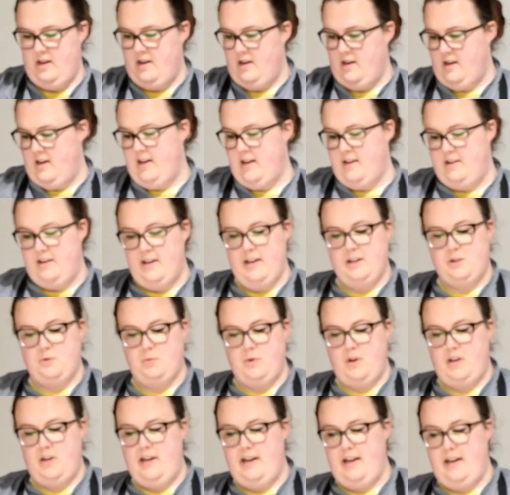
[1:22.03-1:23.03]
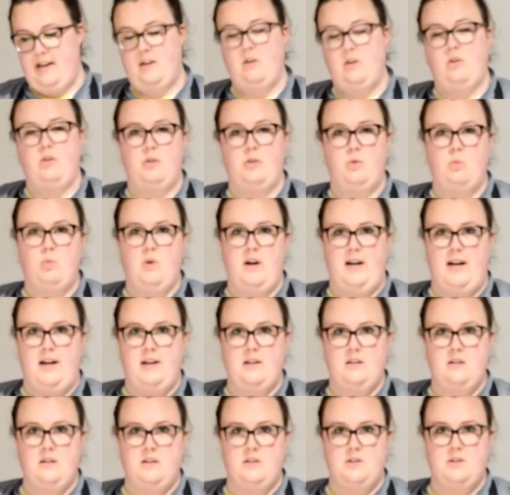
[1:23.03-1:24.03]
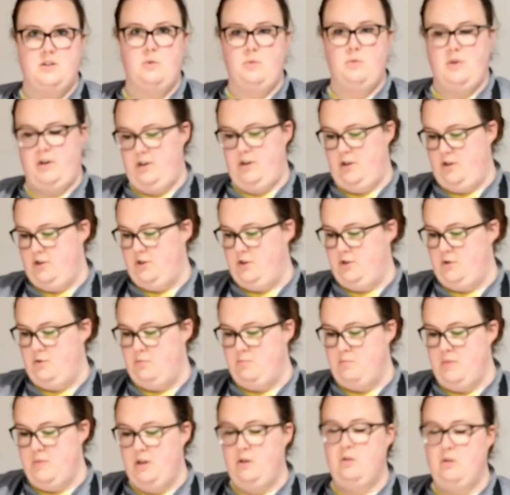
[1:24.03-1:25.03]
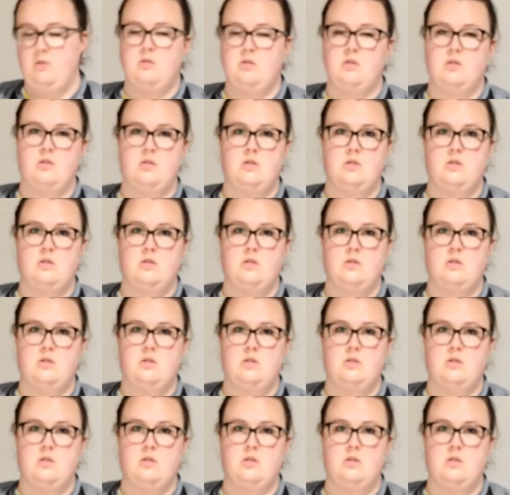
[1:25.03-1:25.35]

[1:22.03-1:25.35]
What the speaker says: And next we're going to add all the wet. And so we're going to do milk,